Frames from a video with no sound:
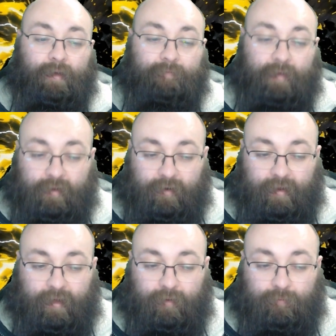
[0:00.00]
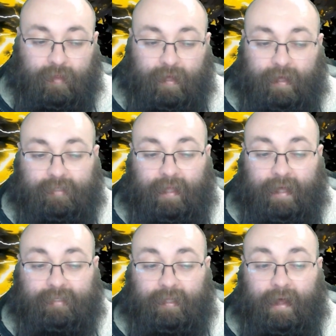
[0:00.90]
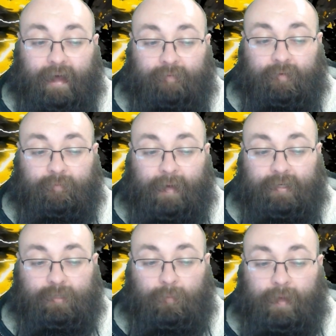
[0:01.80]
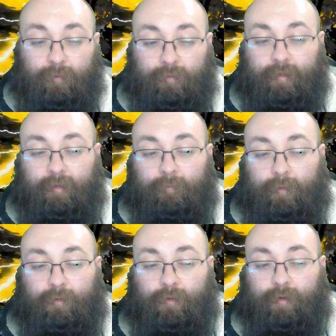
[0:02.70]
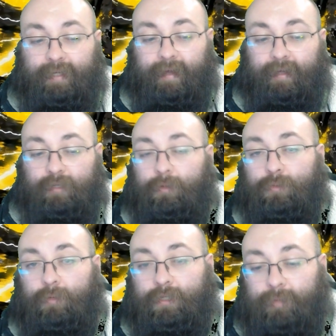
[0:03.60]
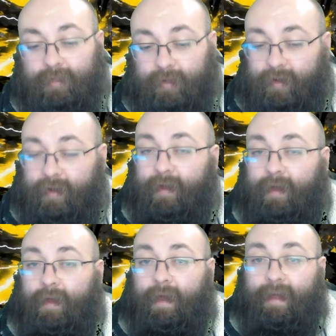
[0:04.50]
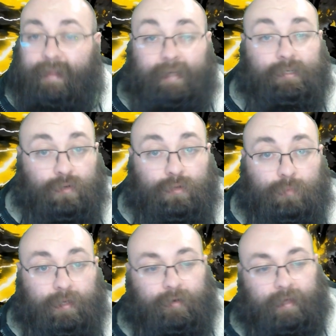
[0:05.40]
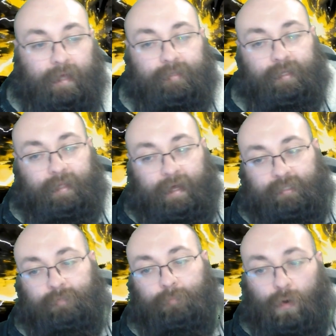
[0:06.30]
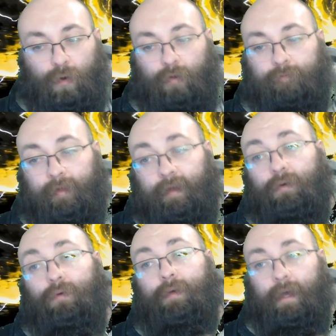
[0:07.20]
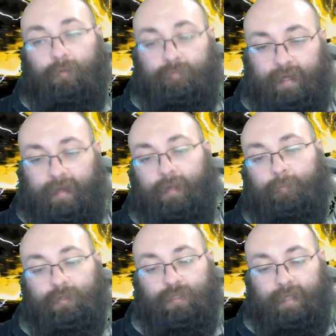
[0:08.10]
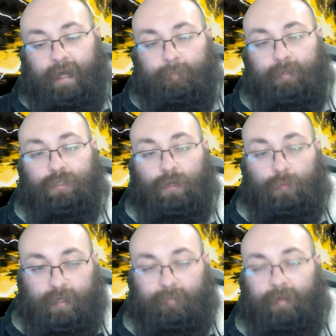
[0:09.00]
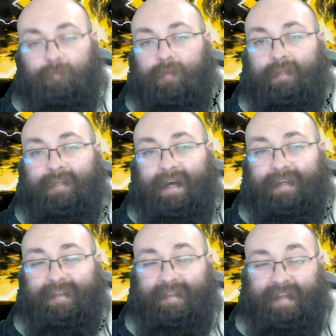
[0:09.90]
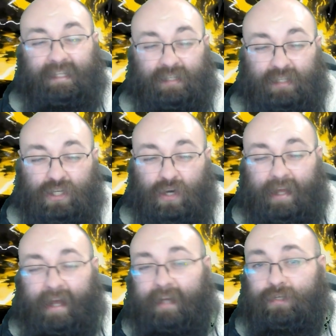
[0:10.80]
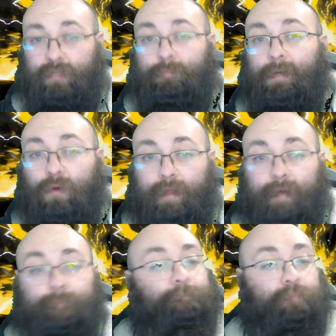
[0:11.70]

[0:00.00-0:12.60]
If your current health is less than half of your maximum health, your attack gets +1 speed. It is good when you're getting to that spot of like, okay, we've taken a bunch of damage, now we're coming in for the attacks, let's just chuck extra speed on it.